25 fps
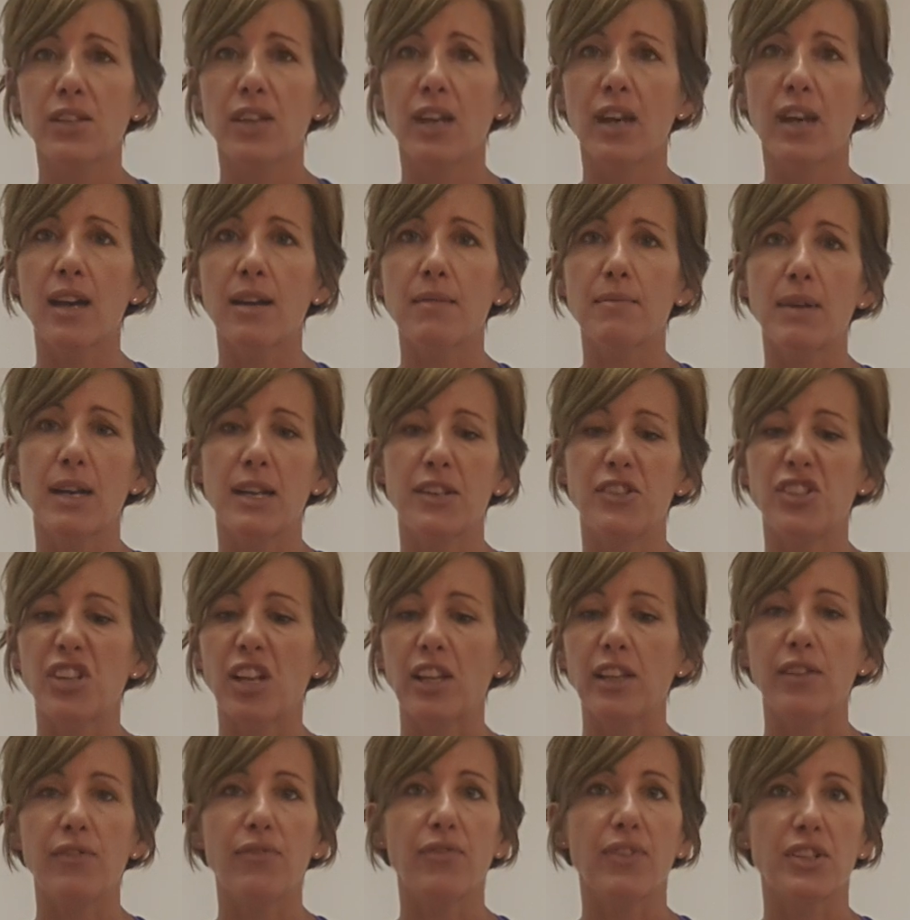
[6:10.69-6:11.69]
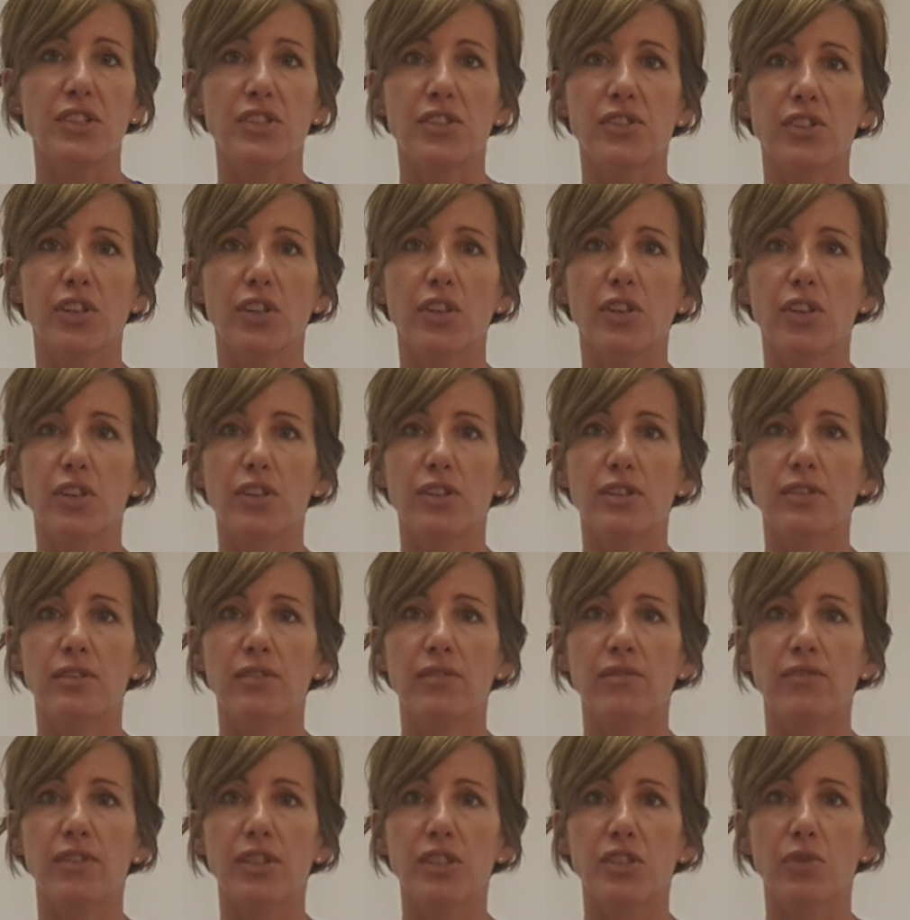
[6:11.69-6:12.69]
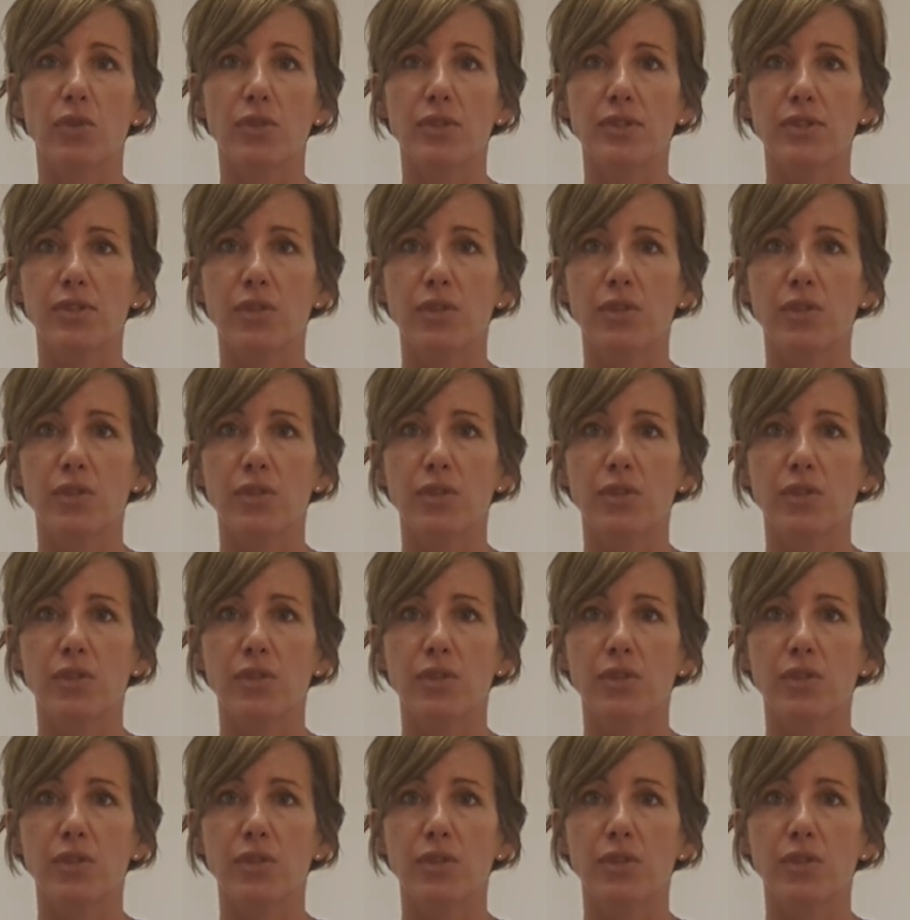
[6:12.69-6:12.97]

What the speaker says: A jellyfish is a good visual.